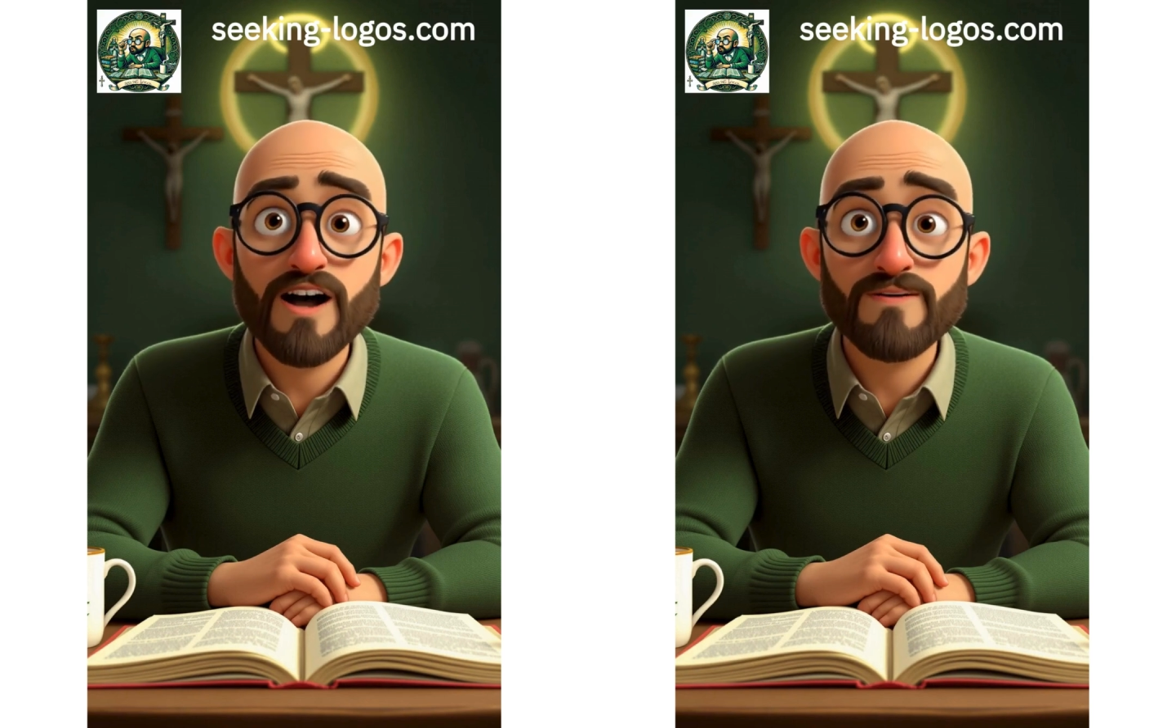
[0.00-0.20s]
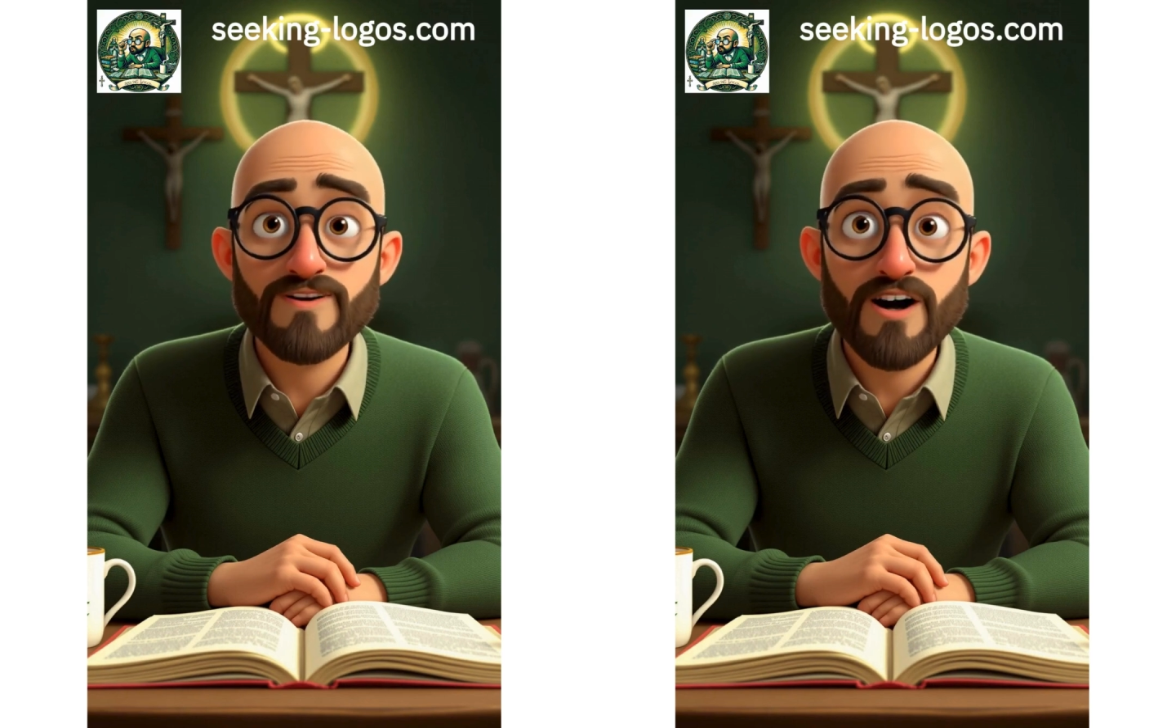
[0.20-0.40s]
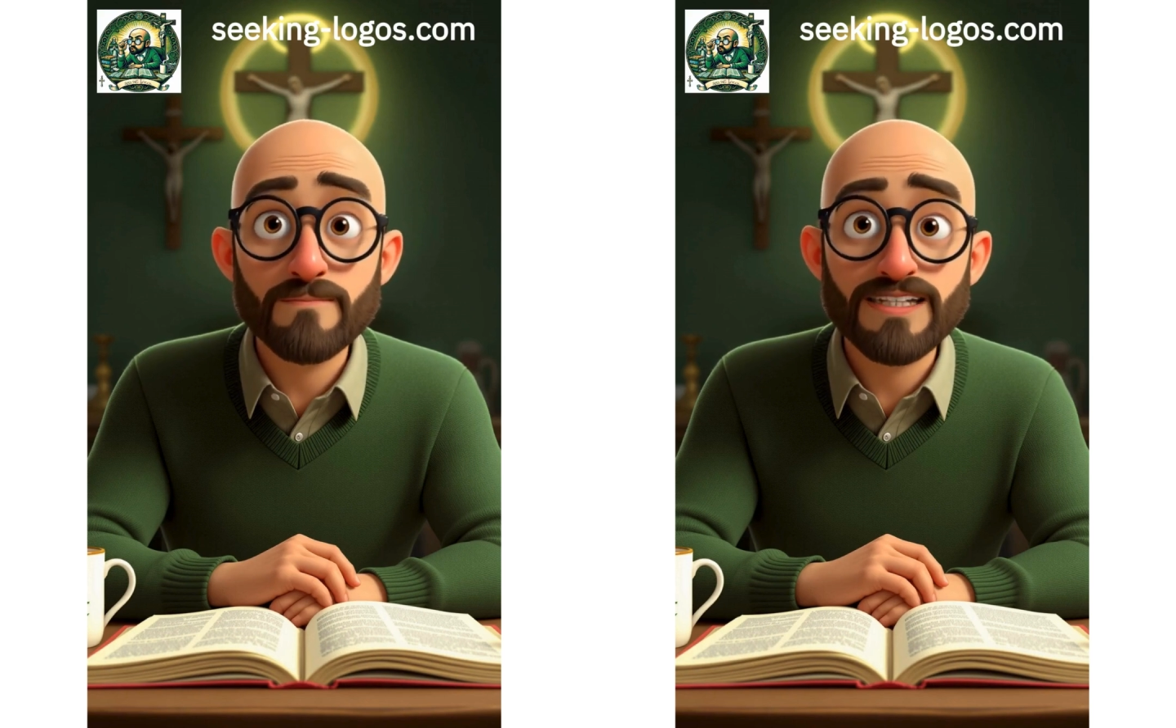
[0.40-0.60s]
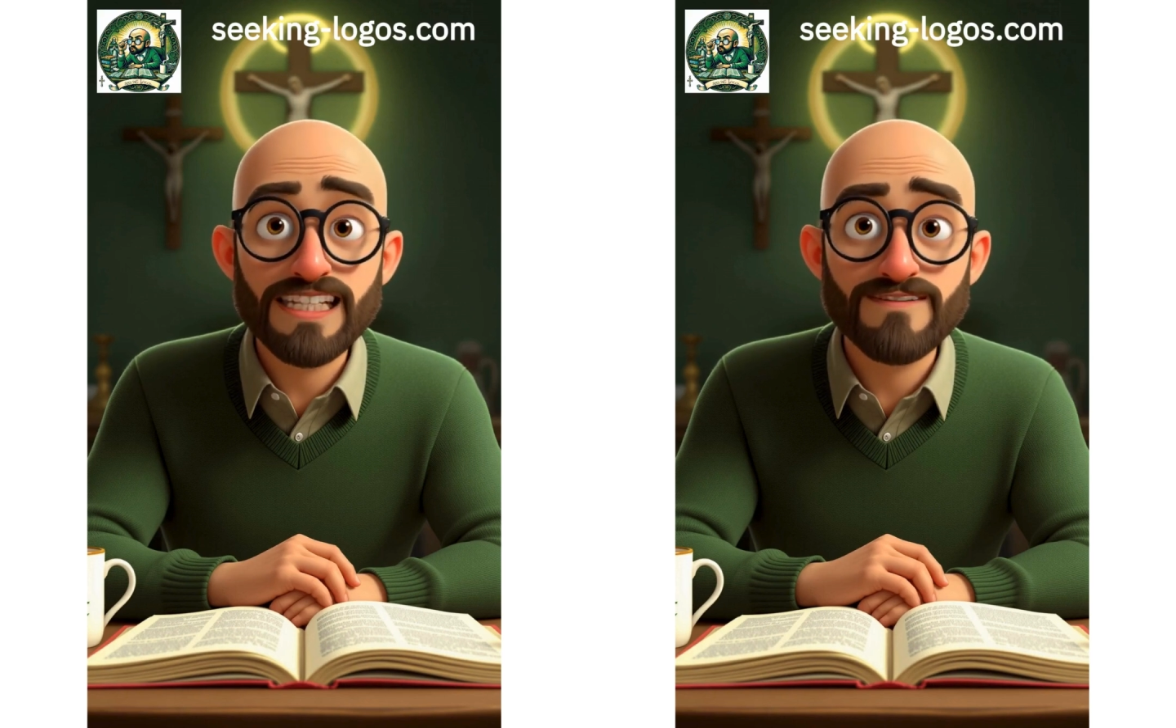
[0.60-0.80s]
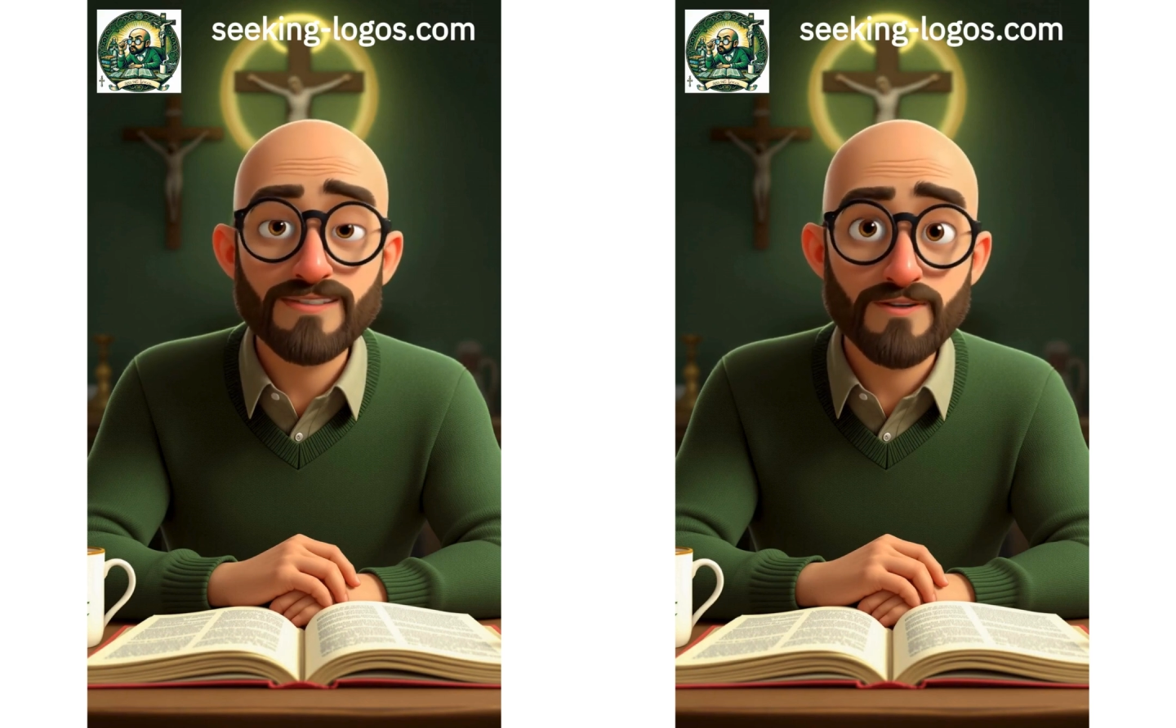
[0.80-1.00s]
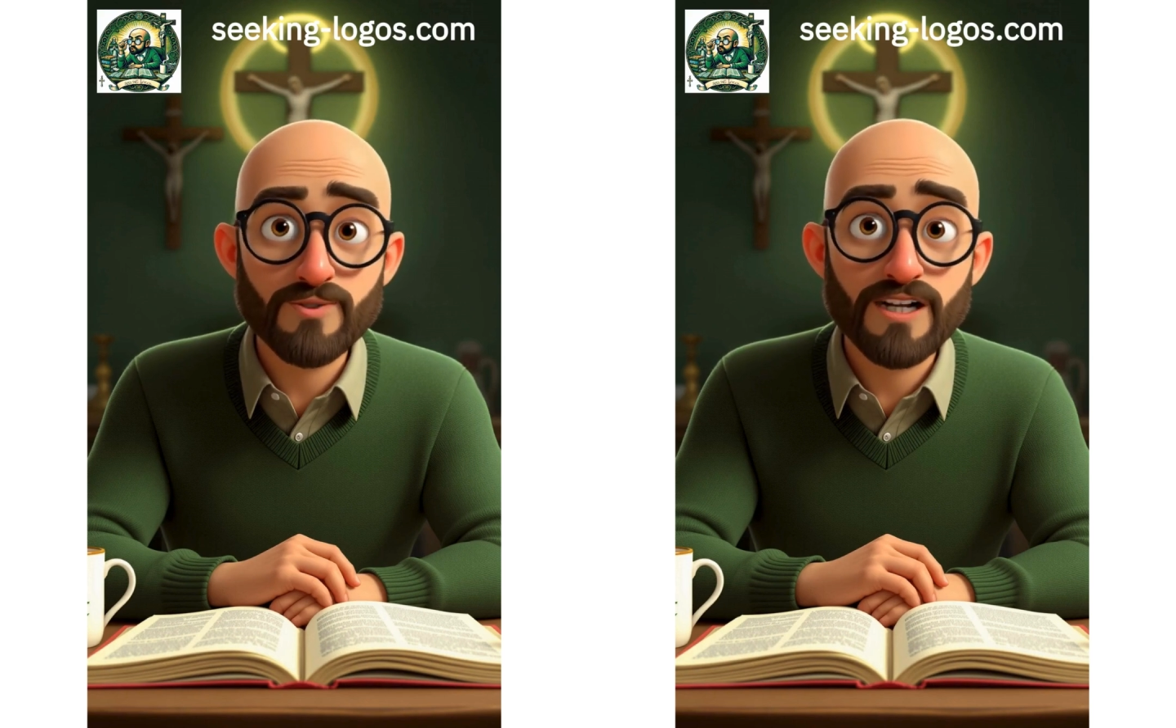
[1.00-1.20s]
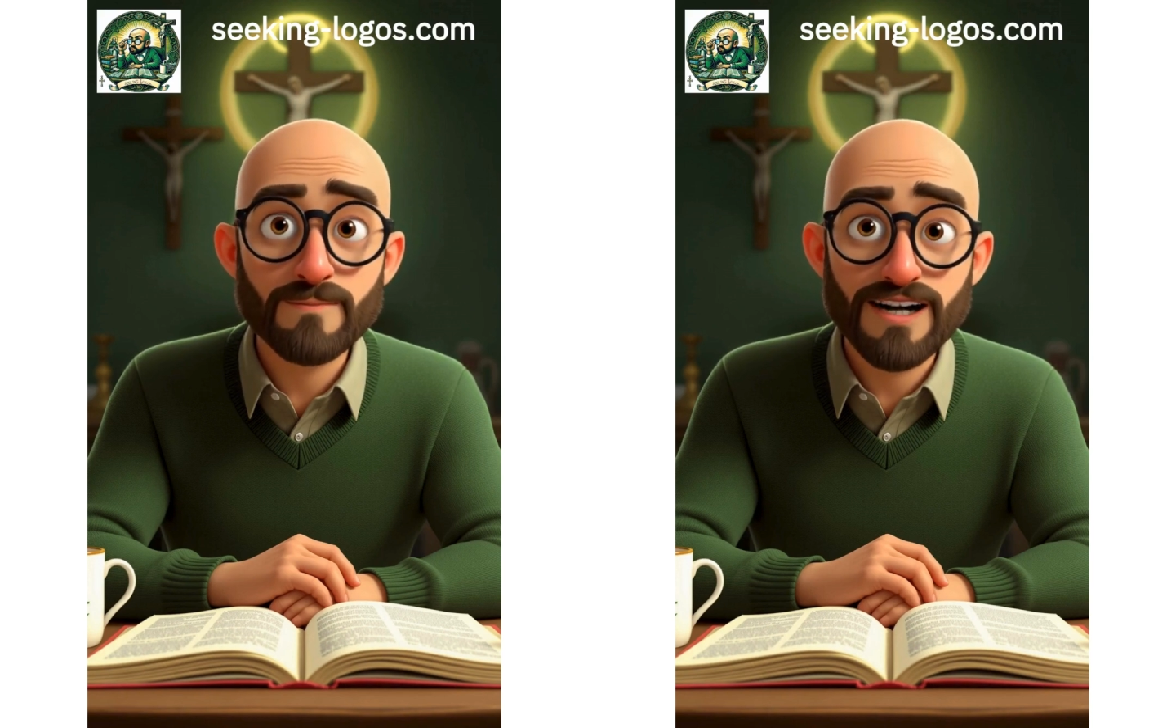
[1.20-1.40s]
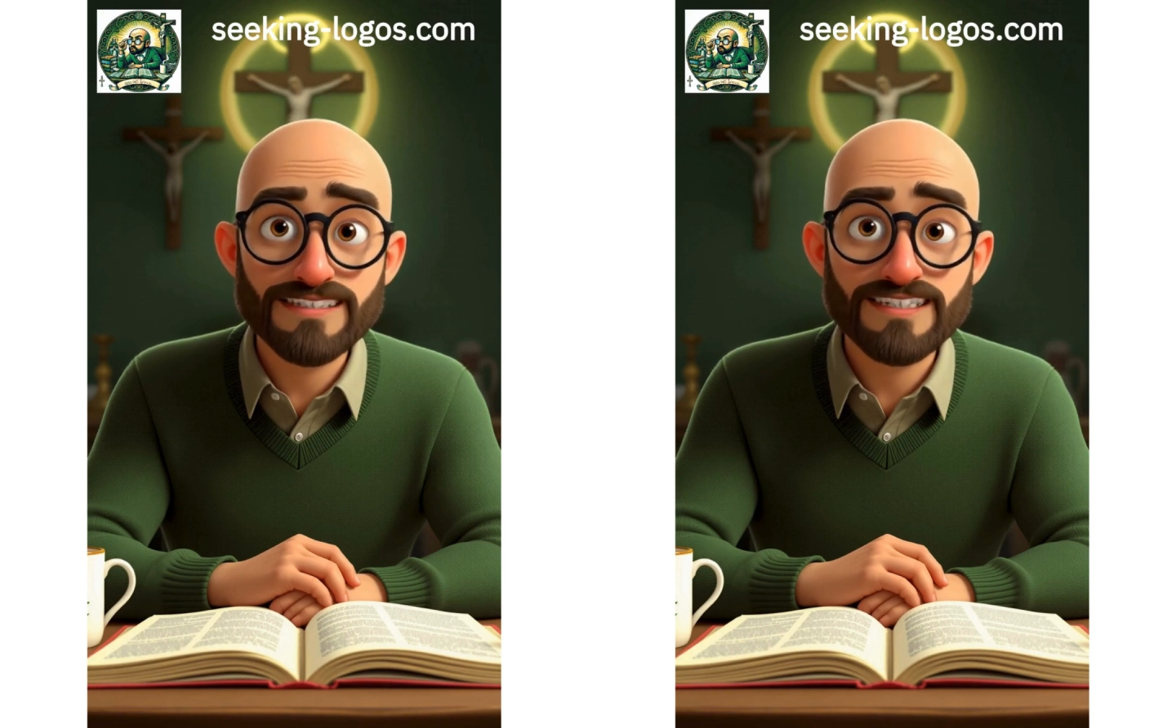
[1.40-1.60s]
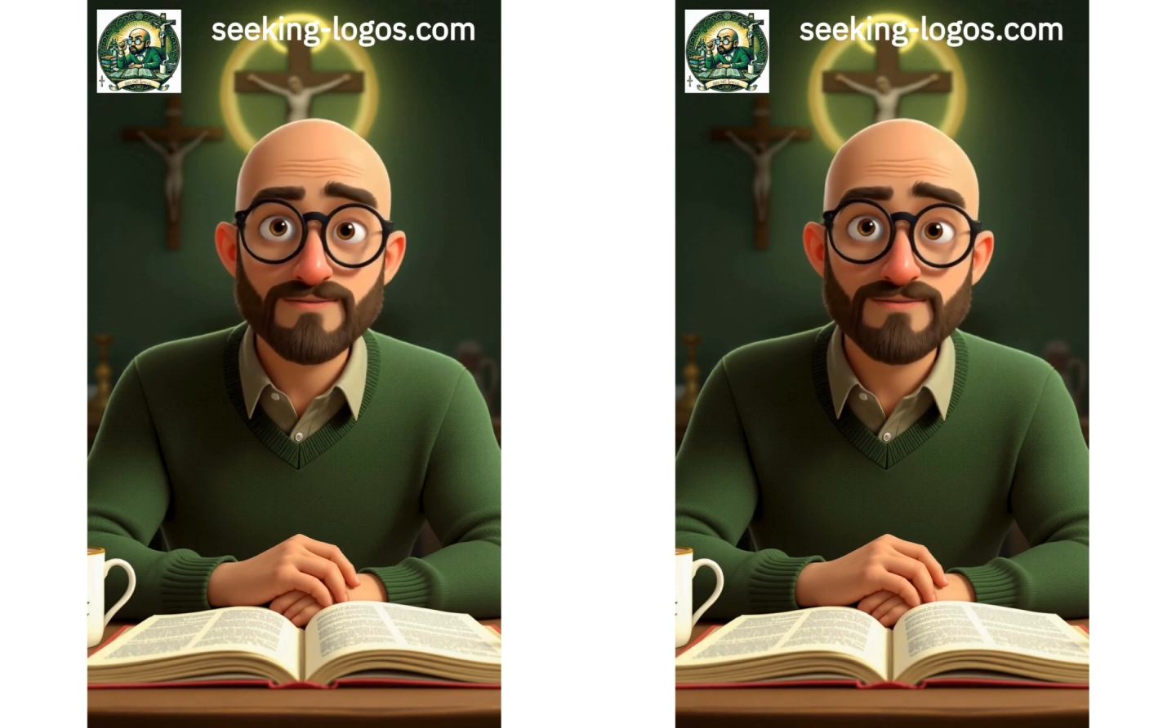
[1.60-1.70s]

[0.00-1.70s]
firm belief in the real presence